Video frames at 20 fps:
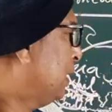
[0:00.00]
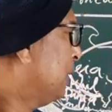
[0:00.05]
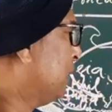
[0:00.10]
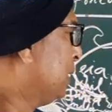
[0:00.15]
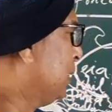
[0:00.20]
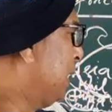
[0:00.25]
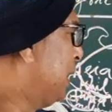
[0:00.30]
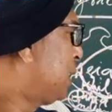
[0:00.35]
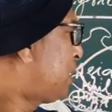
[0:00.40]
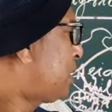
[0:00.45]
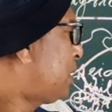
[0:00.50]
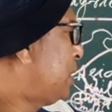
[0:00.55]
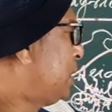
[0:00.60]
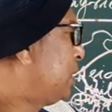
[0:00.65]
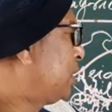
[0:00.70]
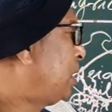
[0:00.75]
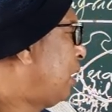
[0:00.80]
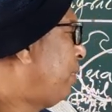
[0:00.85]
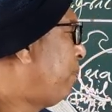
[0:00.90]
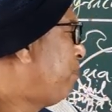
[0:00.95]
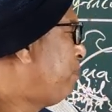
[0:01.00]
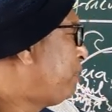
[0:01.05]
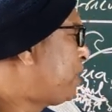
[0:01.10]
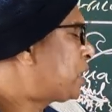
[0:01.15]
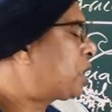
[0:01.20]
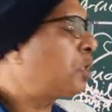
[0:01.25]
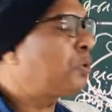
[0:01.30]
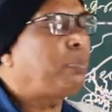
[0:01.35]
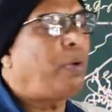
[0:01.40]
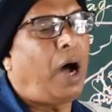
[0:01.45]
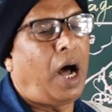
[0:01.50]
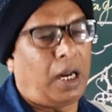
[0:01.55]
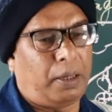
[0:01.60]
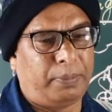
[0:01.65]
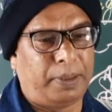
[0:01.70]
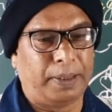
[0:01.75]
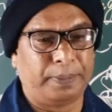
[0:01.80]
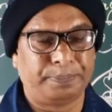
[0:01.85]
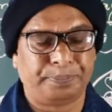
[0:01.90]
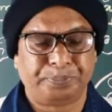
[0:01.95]
Next is the mixed
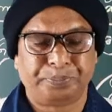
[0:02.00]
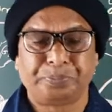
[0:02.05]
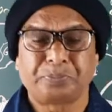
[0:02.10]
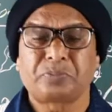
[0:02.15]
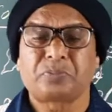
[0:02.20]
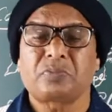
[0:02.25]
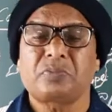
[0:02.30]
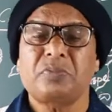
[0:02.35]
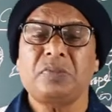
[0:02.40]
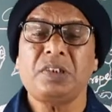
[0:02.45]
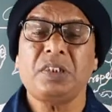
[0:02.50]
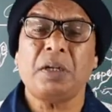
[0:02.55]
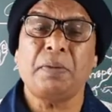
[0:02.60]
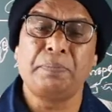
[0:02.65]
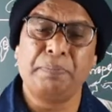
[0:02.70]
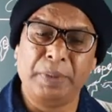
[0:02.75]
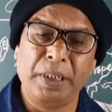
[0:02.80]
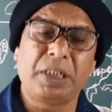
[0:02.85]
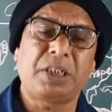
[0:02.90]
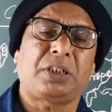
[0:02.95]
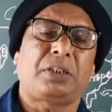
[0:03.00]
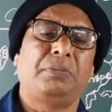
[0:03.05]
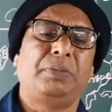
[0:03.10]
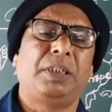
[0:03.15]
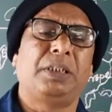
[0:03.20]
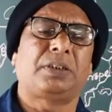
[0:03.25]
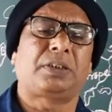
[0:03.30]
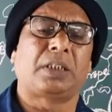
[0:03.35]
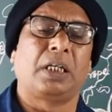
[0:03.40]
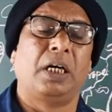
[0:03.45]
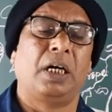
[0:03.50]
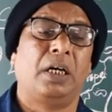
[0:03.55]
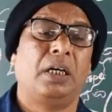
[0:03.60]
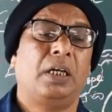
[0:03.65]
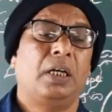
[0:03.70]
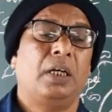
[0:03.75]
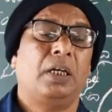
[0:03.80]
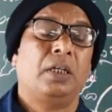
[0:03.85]
farming. Mixed means a